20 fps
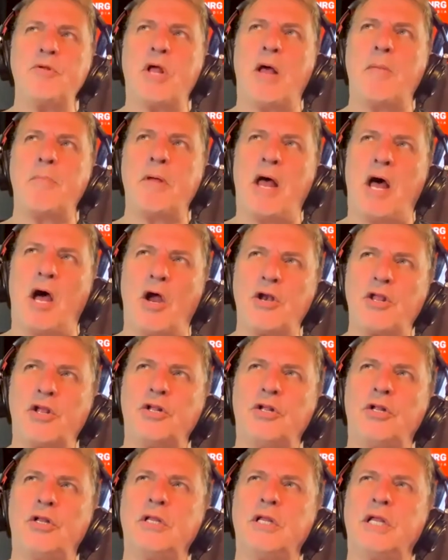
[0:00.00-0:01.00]
an
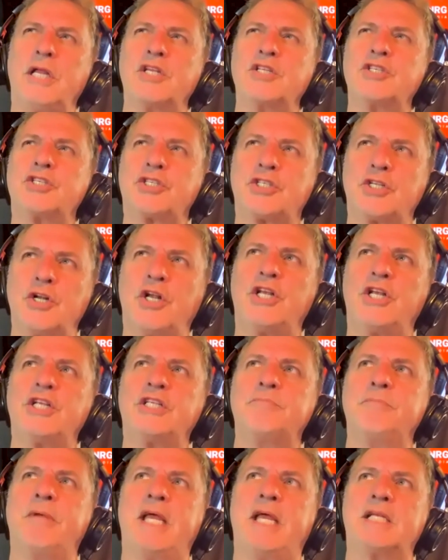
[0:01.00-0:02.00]
article in Circus
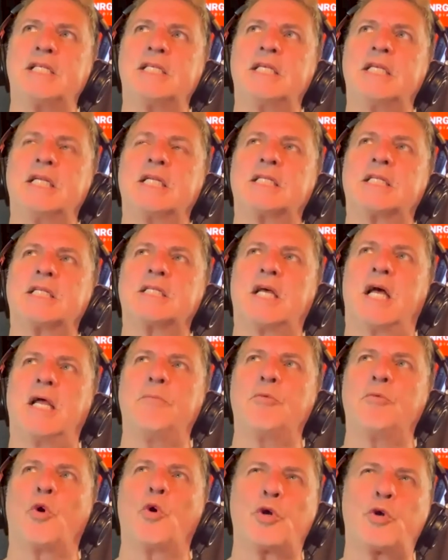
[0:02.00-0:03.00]
magazine at the
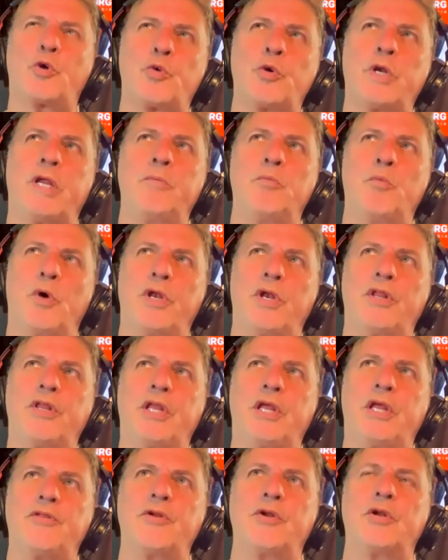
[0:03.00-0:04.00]
time or Creem, one or
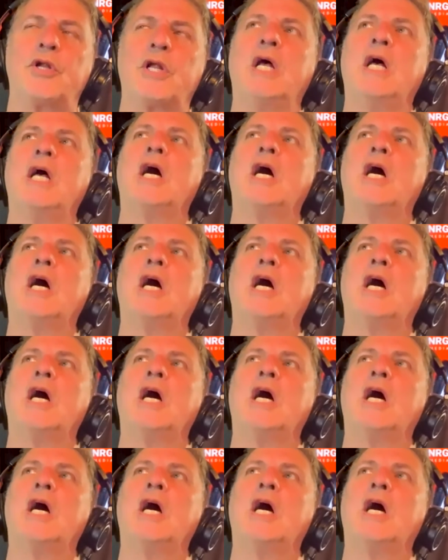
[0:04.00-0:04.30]
the other,